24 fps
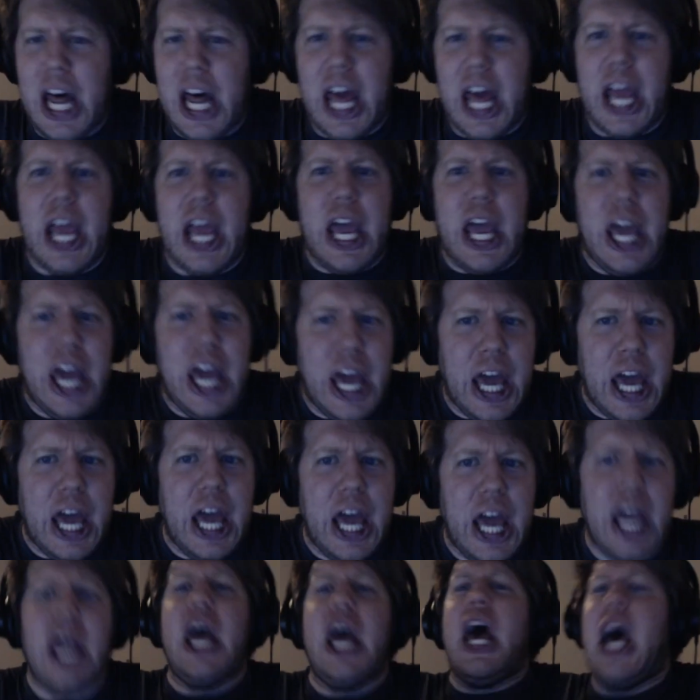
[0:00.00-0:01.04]

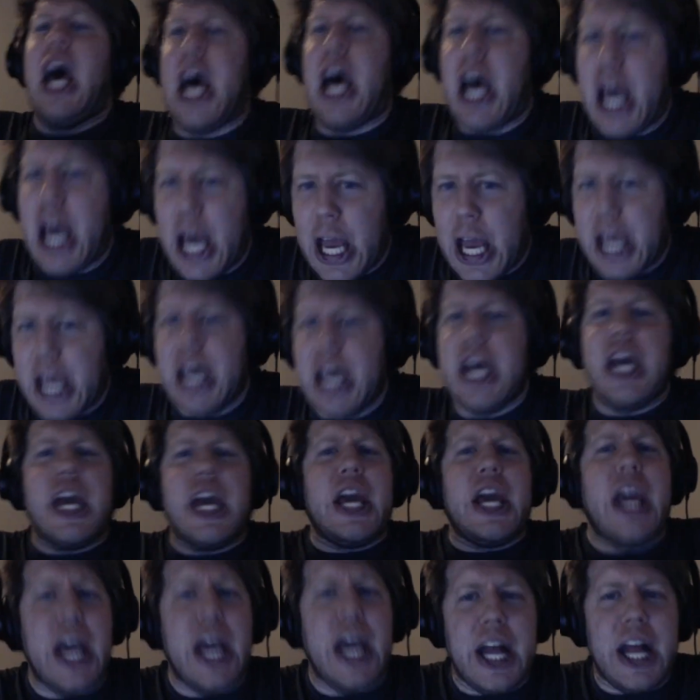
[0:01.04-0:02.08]
I
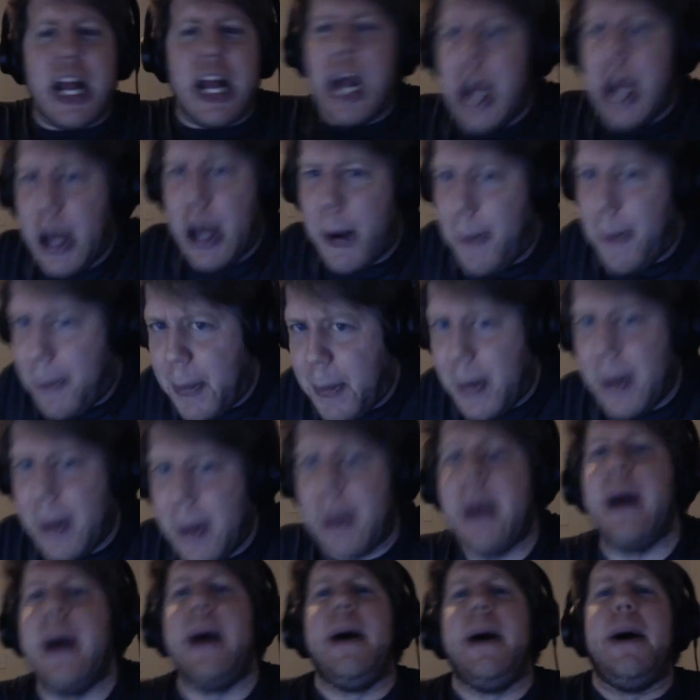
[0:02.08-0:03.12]
can't help
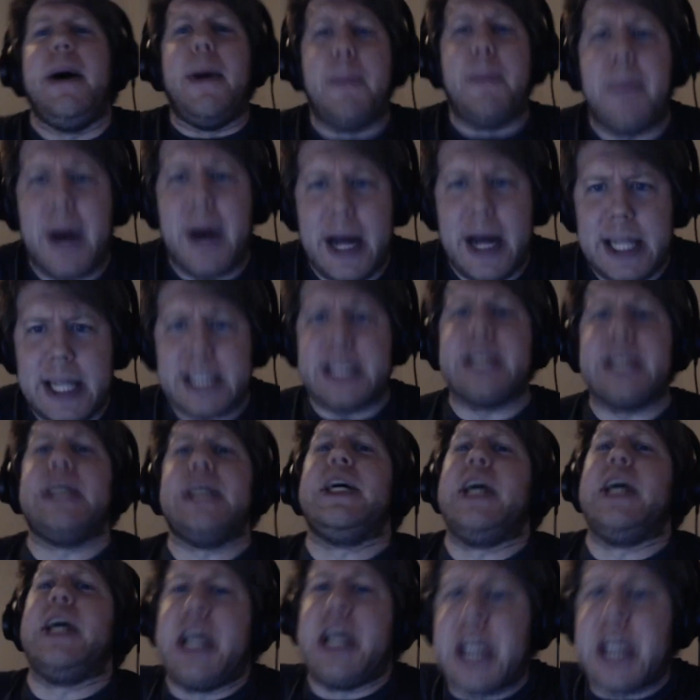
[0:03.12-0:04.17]
but
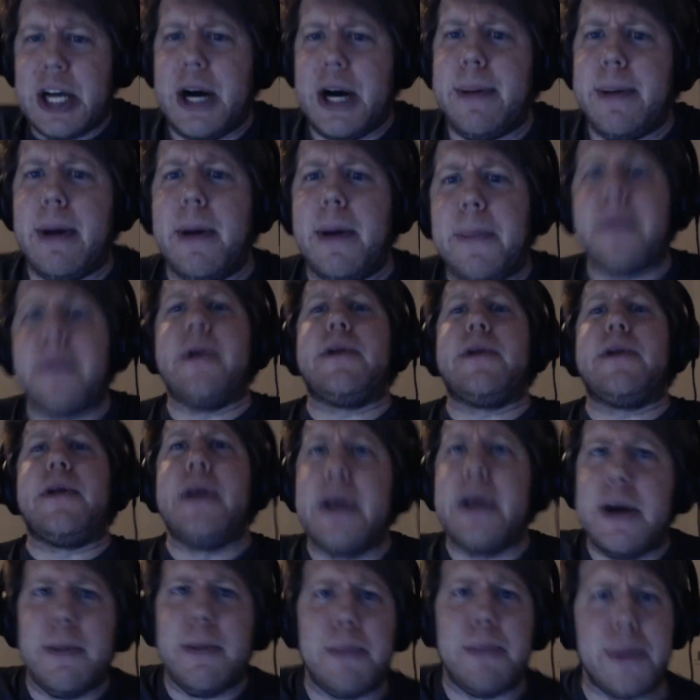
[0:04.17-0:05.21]
come up with
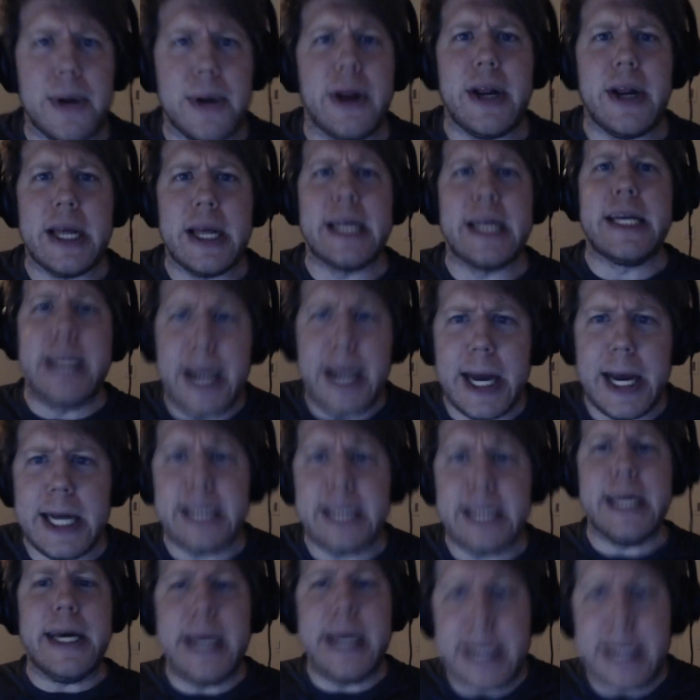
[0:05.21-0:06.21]
brilliant ideas.